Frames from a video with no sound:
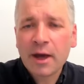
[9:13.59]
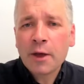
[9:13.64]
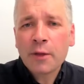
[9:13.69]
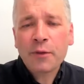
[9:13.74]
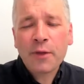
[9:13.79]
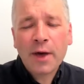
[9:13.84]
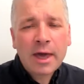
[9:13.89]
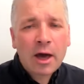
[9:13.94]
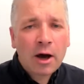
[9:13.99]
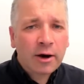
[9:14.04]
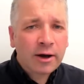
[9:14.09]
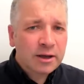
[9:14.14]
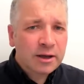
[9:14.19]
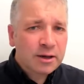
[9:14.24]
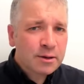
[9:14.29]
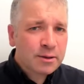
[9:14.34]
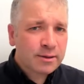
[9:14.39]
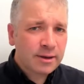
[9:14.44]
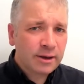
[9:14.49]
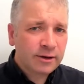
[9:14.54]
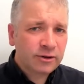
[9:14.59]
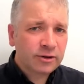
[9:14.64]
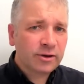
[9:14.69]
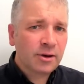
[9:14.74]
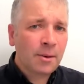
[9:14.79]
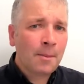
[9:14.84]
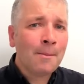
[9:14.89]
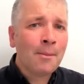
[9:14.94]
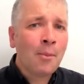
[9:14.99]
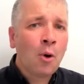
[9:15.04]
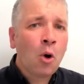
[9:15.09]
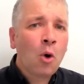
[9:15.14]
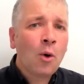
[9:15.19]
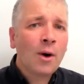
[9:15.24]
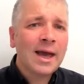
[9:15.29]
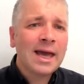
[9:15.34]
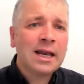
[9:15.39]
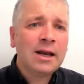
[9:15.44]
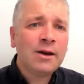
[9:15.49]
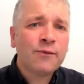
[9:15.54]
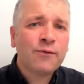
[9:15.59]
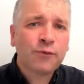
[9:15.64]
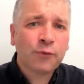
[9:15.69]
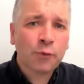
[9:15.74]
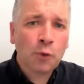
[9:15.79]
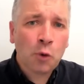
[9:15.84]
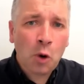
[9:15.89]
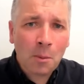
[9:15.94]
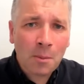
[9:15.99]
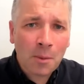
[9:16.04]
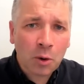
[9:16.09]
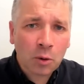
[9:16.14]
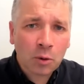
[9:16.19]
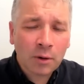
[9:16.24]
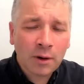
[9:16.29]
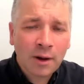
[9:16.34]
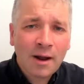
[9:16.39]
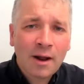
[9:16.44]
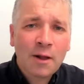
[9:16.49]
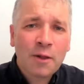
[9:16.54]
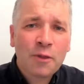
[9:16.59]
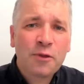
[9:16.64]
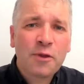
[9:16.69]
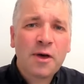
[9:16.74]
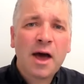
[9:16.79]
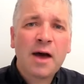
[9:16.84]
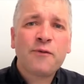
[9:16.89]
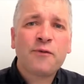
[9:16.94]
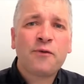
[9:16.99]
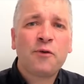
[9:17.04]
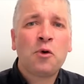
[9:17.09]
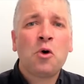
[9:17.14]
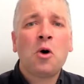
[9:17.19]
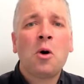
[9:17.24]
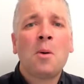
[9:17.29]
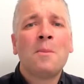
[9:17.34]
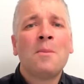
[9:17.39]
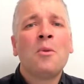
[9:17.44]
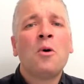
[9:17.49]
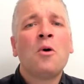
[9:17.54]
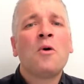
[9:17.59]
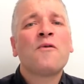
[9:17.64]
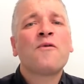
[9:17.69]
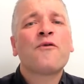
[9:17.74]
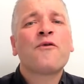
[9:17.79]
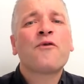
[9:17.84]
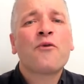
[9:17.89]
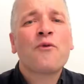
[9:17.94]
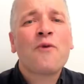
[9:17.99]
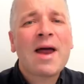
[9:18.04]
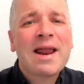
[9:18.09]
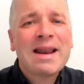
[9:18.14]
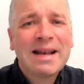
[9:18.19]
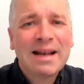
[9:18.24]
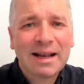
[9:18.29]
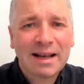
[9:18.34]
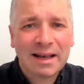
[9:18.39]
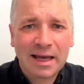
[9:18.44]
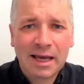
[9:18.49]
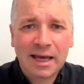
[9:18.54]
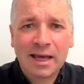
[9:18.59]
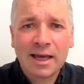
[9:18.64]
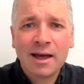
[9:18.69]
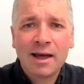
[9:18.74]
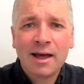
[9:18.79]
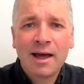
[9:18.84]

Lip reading: They are considered more informal, therefore more friendly,